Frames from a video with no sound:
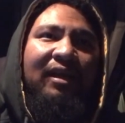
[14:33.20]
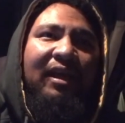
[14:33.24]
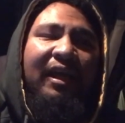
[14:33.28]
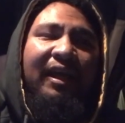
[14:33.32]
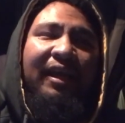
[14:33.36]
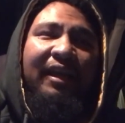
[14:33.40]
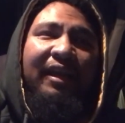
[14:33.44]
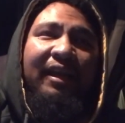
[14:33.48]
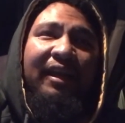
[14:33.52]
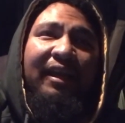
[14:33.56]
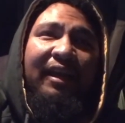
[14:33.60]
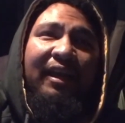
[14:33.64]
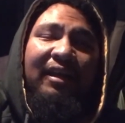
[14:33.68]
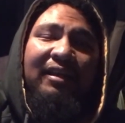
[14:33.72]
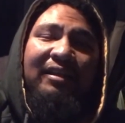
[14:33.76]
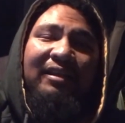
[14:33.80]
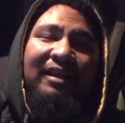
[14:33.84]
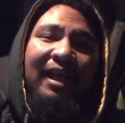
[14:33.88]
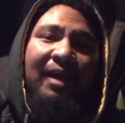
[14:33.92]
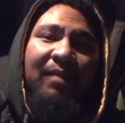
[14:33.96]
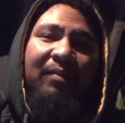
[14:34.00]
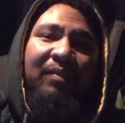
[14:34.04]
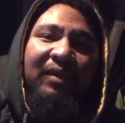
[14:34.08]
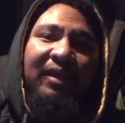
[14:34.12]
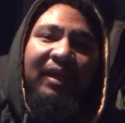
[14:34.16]
and then on
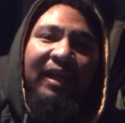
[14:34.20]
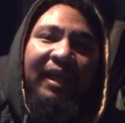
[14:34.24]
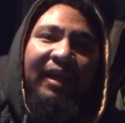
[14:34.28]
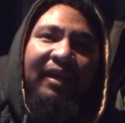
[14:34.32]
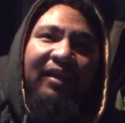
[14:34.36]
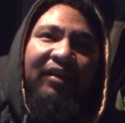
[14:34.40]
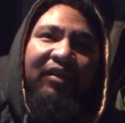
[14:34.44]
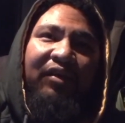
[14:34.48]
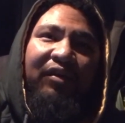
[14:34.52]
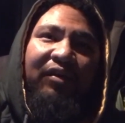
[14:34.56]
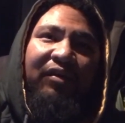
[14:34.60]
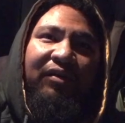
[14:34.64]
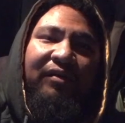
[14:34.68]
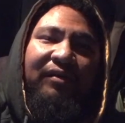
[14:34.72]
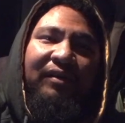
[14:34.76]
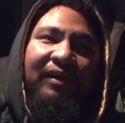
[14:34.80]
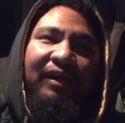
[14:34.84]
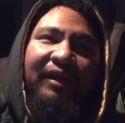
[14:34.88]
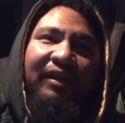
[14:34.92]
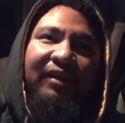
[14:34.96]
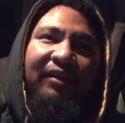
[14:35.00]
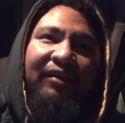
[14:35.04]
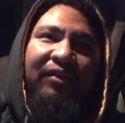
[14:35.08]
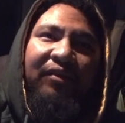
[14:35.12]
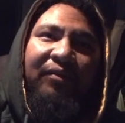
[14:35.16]
top of that,
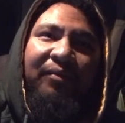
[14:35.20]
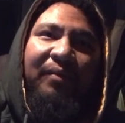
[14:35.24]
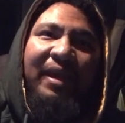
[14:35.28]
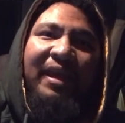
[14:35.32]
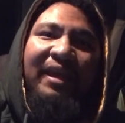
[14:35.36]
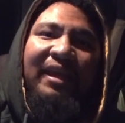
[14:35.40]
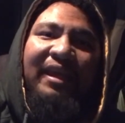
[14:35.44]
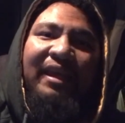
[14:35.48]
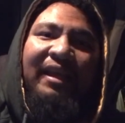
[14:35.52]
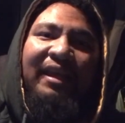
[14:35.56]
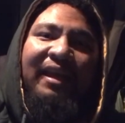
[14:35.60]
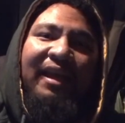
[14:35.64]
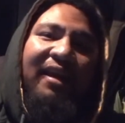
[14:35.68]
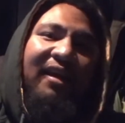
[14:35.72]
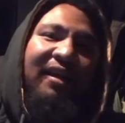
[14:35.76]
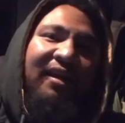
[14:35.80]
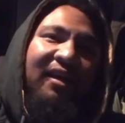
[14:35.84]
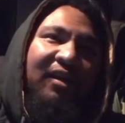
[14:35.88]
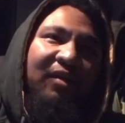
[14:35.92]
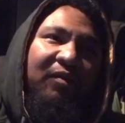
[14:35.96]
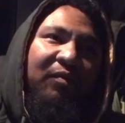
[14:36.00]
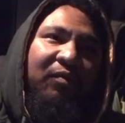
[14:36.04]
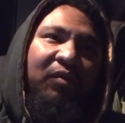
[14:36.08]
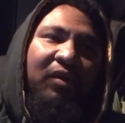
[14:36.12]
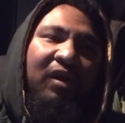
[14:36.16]
you're making
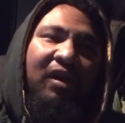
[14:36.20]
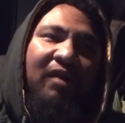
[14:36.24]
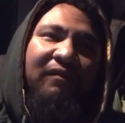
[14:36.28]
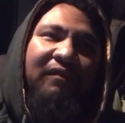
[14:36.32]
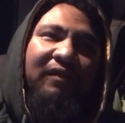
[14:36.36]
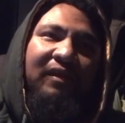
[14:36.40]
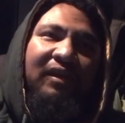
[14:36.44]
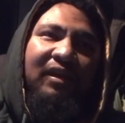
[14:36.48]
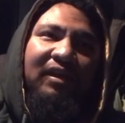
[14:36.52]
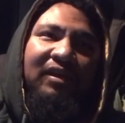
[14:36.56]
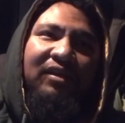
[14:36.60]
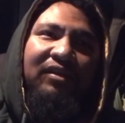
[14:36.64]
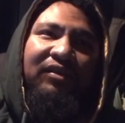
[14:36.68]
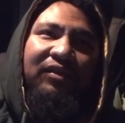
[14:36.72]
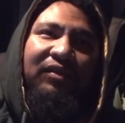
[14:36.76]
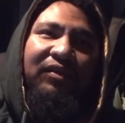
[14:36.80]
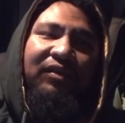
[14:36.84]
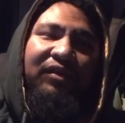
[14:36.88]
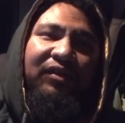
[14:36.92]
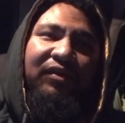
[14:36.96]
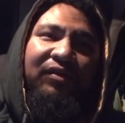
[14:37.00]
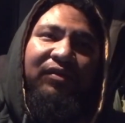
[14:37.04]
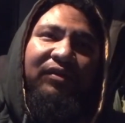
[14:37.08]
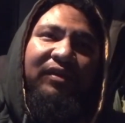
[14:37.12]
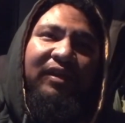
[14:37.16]
negative profit because you're
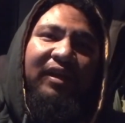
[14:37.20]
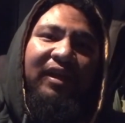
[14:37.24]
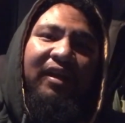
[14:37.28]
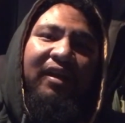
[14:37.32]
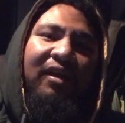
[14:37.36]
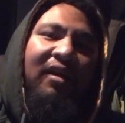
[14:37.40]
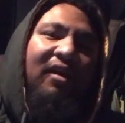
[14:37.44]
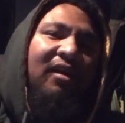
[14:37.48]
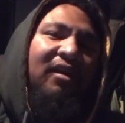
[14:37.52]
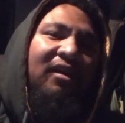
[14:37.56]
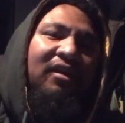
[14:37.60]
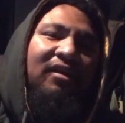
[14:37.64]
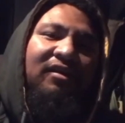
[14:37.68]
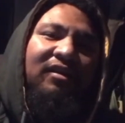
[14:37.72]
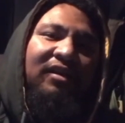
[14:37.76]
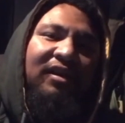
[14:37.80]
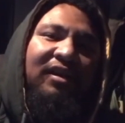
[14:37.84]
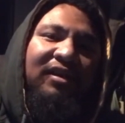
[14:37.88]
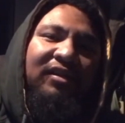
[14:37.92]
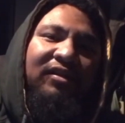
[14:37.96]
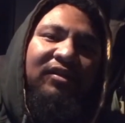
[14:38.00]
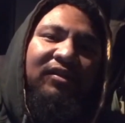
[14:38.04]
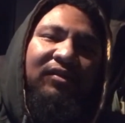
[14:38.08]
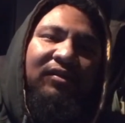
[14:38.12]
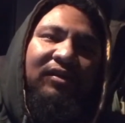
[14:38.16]
using it all on
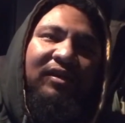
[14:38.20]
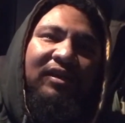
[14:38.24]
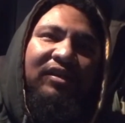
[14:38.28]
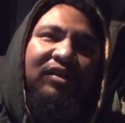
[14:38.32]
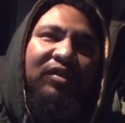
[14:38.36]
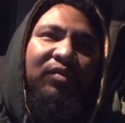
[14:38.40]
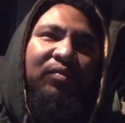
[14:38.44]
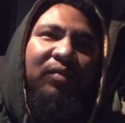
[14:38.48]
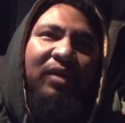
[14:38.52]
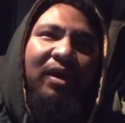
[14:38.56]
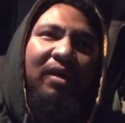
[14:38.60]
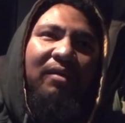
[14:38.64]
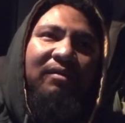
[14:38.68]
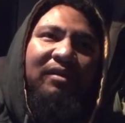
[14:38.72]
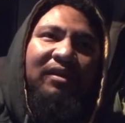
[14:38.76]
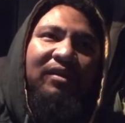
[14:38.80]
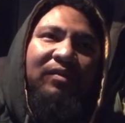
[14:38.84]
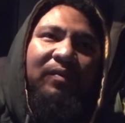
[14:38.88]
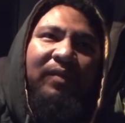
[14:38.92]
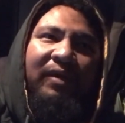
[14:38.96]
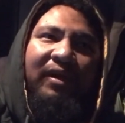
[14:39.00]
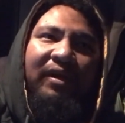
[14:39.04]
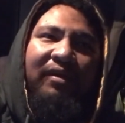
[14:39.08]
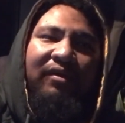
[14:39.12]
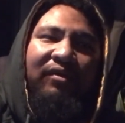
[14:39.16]
diesel, because you probably
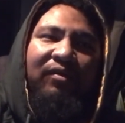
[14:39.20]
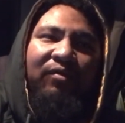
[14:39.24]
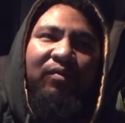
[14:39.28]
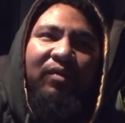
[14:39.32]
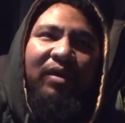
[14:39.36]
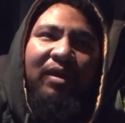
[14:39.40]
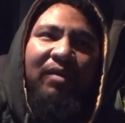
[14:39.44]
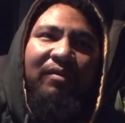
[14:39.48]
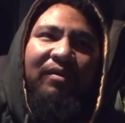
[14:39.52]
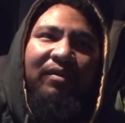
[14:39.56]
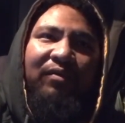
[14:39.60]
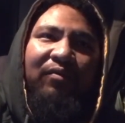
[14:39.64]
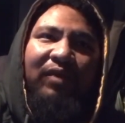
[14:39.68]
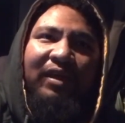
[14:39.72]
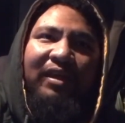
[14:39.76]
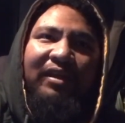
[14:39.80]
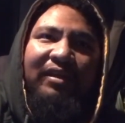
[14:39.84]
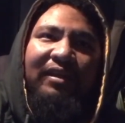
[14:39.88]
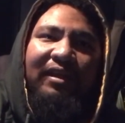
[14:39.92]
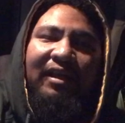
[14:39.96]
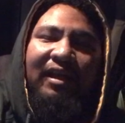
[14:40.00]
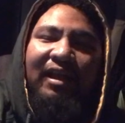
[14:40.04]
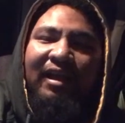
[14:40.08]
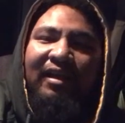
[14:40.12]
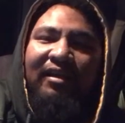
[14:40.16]

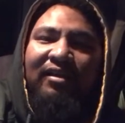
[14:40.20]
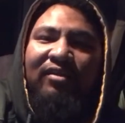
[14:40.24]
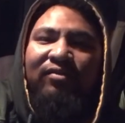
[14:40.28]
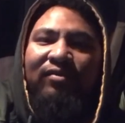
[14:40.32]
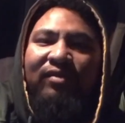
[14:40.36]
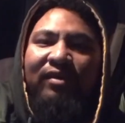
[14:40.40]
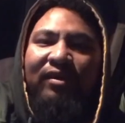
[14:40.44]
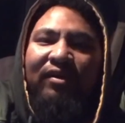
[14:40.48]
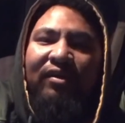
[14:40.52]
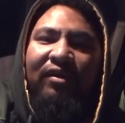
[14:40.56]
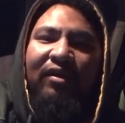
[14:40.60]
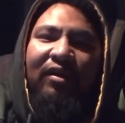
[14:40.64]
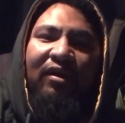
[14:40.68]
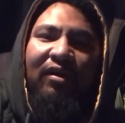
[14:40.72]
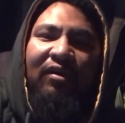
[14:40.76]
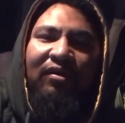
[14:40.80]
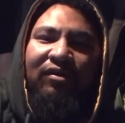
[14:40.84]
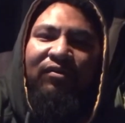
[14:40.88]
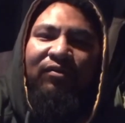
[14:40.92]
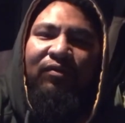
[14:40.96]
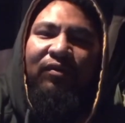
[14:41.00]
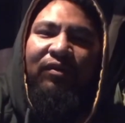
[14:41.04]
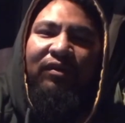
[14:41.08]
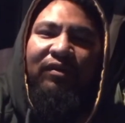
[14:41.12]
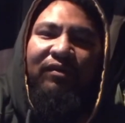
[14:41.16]
wasted like
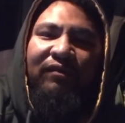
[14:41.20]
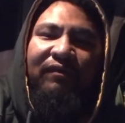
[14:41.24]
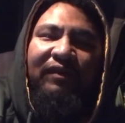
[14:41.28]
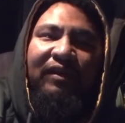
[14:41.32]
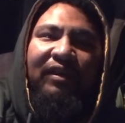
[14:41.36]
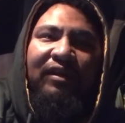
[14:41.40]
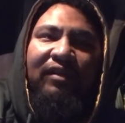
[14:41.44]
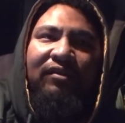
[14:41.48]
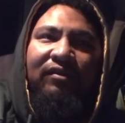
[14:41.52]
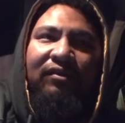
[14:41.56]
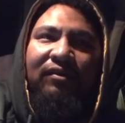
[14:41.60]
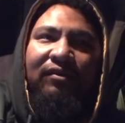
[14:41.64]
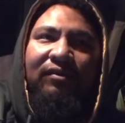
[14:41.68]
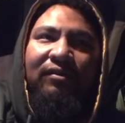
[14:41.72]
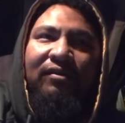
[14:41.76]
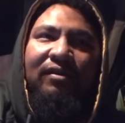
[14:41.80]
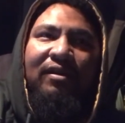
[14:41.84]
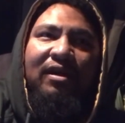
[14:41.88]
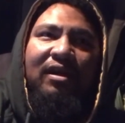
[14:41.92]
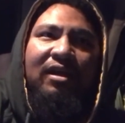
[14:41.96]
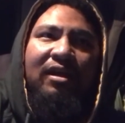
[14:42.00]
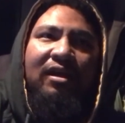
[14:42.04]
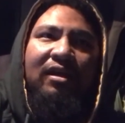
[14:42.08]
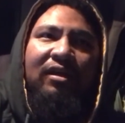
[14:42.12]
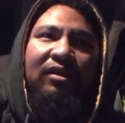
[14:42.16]
$200 worth of diesel
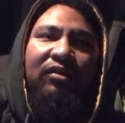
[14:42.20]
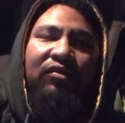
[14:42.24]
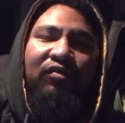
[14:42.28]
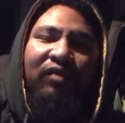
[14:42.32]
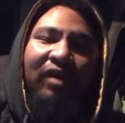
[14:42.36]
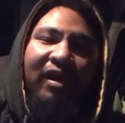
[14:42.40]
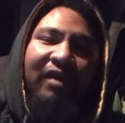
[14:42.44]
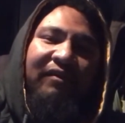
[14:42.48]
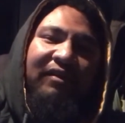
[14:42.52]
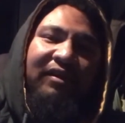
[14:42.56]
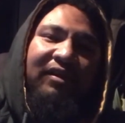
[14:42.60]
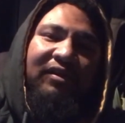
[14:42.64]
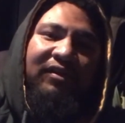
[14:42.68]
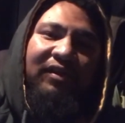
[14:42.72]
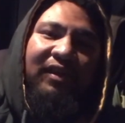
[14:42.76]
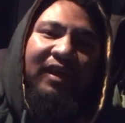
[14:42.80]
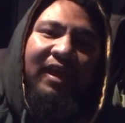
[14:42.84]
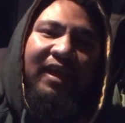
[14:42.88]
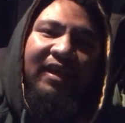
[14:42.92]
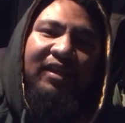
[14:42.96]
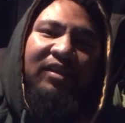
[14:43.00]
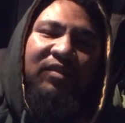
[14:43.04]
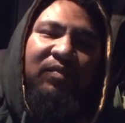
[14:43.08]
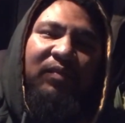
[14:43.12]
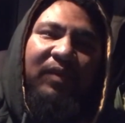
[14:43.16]
driving to
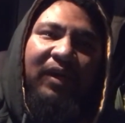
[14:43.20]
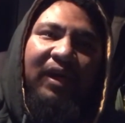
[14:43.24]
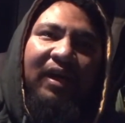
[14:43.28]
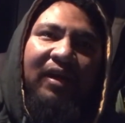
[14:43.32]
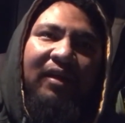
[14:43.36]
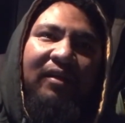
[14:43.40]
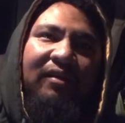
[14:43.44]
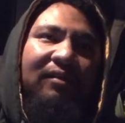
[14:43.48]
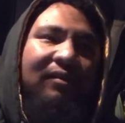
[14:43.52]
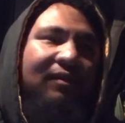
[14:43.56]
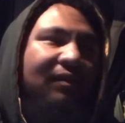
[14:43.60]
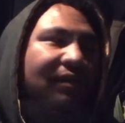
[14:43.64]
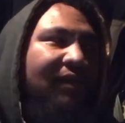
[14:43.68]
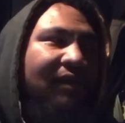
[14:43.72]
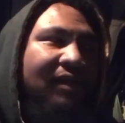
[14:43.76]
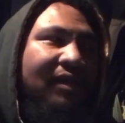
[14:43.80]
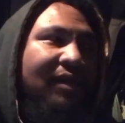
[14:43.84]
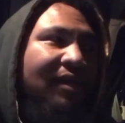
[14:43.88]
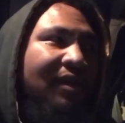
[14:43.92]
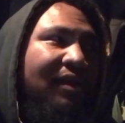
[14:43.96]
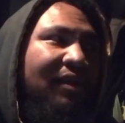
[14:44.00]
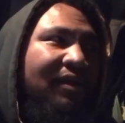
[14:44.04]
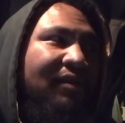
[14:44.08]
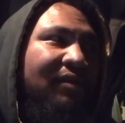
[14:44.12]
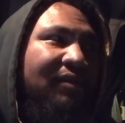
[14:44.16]
that spot.
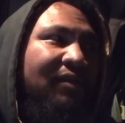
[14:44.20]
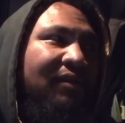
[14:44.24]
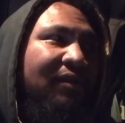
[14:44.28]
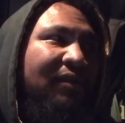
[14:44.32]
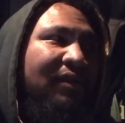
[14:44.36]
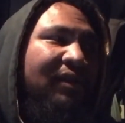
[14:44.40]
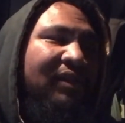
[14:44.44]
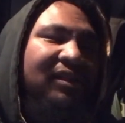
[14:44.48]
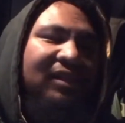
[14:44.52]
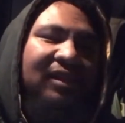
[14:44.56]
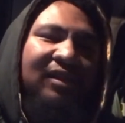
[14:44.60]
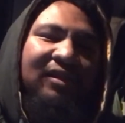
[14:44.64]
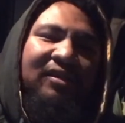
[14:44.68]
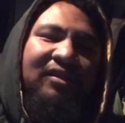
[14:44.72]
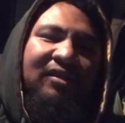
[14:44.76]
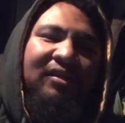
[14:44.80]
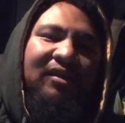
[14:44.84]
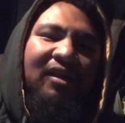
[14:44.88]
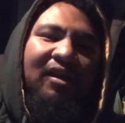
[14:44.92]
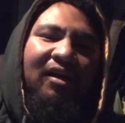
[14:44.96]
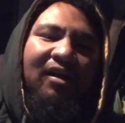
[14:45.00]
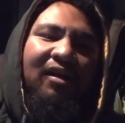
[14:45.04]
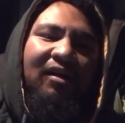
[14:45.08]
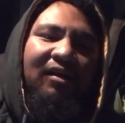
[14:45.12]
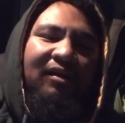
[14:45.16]
So it's
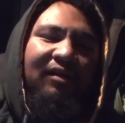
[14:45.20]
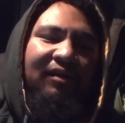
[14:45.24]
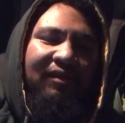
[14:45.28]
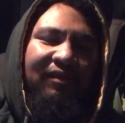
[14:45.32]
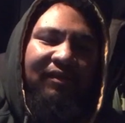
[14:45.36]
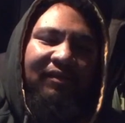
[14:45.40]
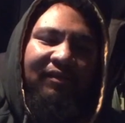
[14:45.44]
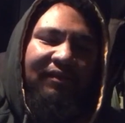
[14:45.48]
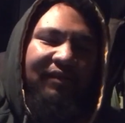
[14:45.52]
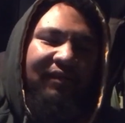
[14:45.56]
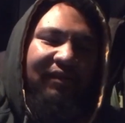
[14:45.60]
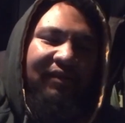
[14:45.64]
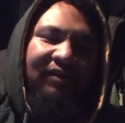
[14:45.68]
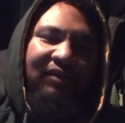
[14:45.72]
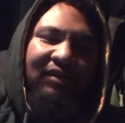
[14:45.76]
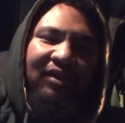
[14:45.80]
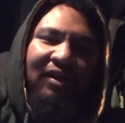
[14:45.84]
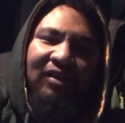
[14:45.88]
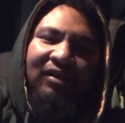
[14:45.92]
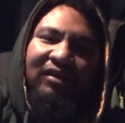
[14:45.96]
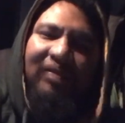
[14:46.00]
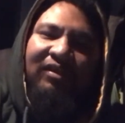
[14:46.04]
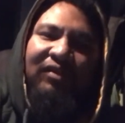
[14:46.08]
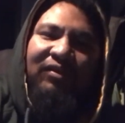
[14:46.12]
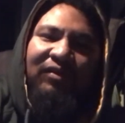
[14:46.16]

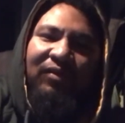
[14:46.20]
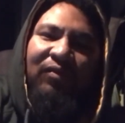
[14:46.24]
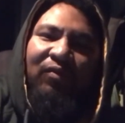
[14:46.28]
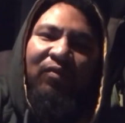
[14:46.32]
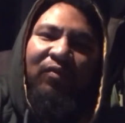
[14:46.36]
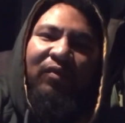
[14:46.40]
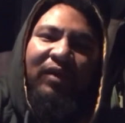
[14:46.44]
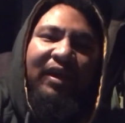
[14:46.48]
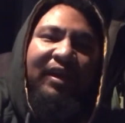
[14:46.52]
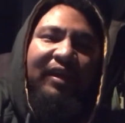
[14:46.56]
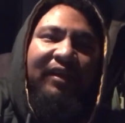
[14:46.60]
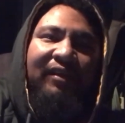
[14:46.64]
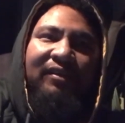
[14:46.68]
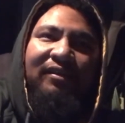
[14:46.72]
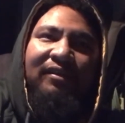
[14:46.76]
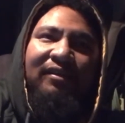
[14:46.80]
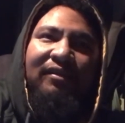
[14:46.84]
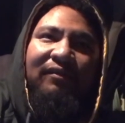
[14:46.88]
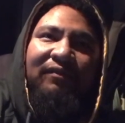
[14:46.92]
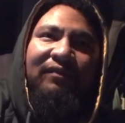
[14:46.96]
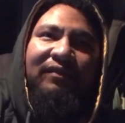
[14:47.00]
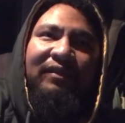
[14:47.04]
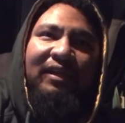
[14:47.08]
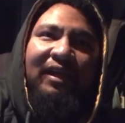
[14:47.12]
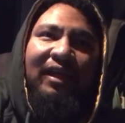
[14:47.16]
all just a
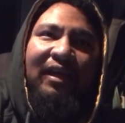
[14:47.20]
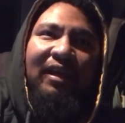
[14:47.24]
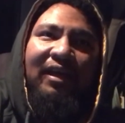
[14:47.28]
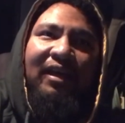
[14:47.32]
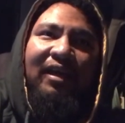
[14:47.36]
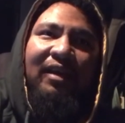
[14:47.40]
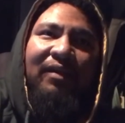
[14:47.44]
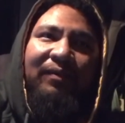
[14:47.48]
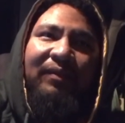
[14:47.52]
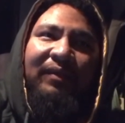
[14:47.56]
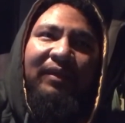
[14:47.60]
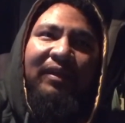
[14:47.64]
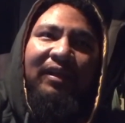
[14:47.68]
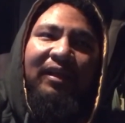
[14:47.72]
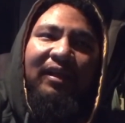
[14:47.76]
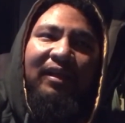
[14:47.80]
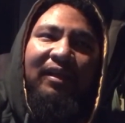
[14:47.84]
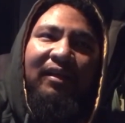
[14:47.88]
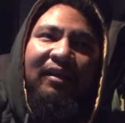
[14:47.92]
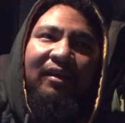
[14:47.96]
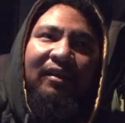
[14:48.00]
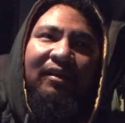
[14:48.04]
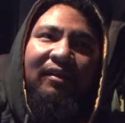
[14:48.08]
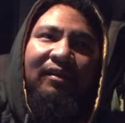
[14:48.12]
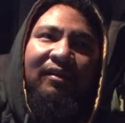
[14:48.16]
waste of time,
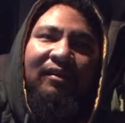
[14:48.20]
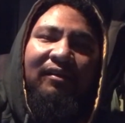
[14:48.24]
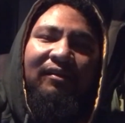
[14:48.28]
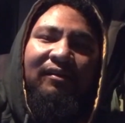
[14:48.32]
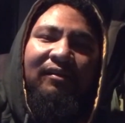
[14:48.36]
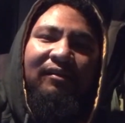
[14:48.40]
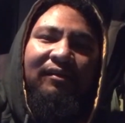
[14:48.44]
and